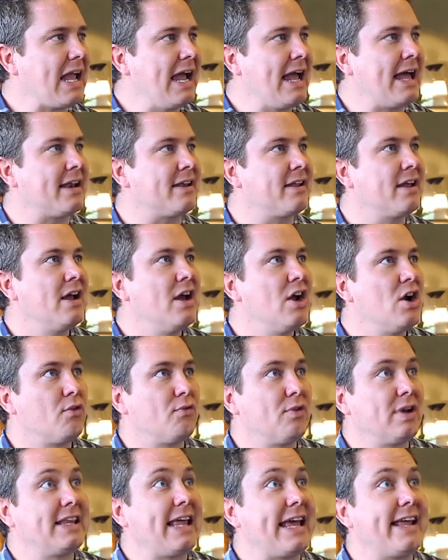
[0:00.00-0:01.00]
And
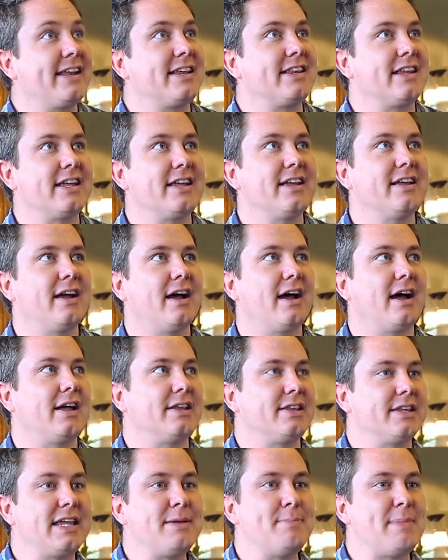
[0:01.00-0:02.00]
relatedly,
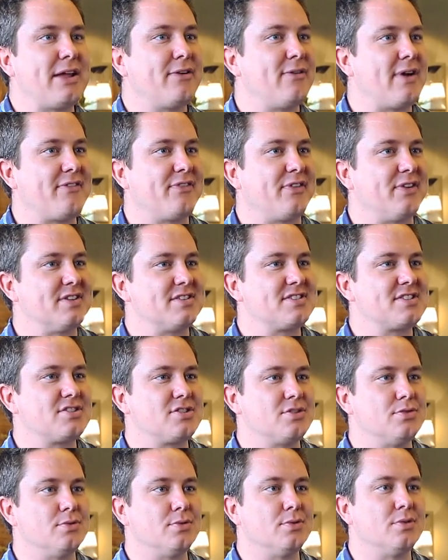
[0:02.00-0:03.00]
Lee made reference
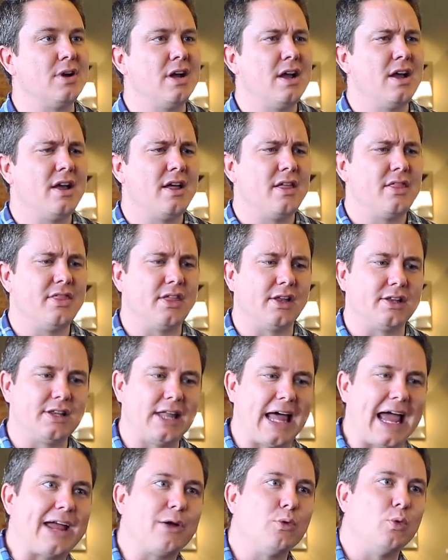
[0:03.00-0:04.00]
to the
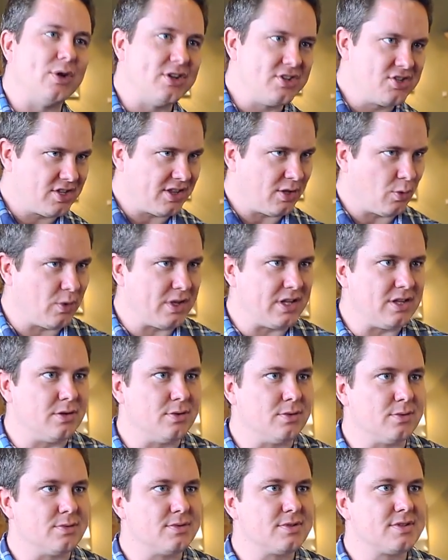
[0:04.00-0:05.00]
language that we
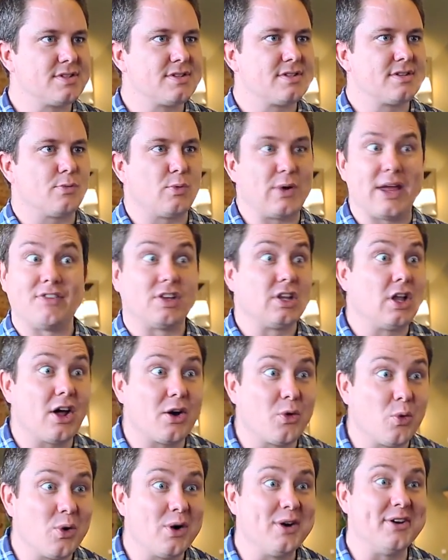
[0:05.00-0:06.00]
use. We have a
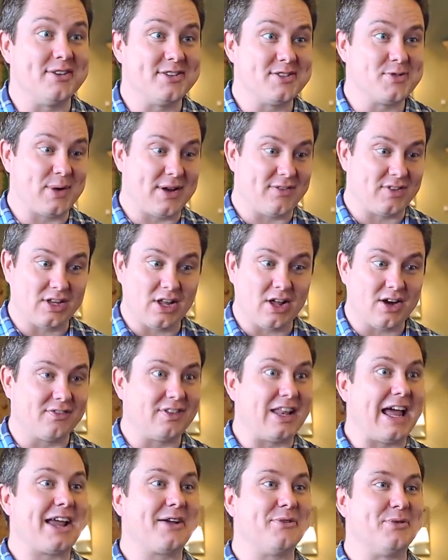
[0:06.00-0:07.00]
lot of words, we have a lot
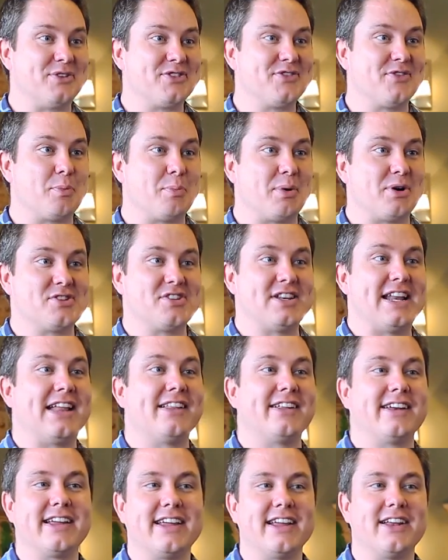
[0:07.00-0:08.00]
of language for
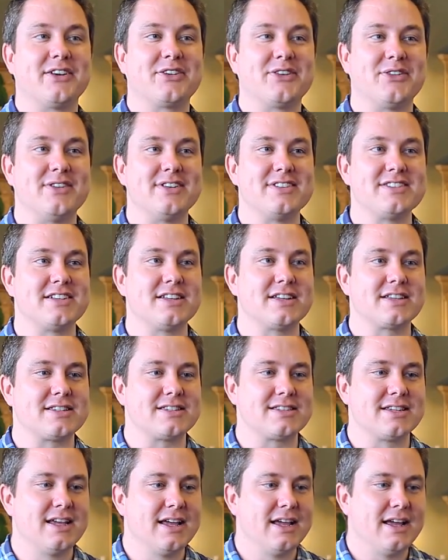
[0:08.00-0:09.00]
personality
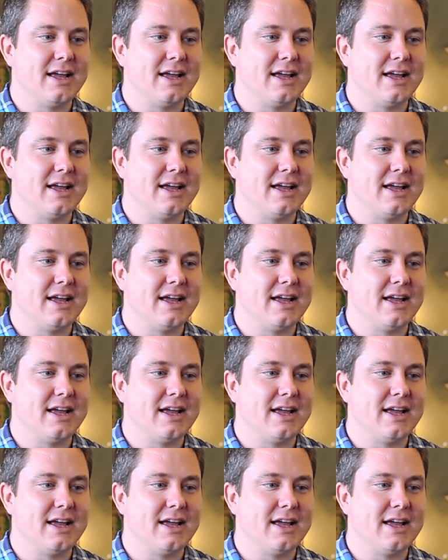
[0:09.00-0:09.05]
characteristics.